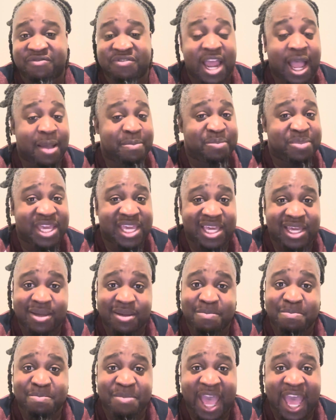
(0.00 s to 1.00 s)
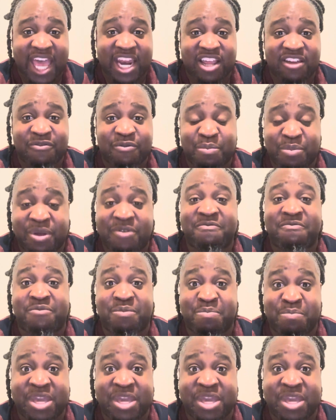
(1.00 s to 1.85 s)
not being combative, but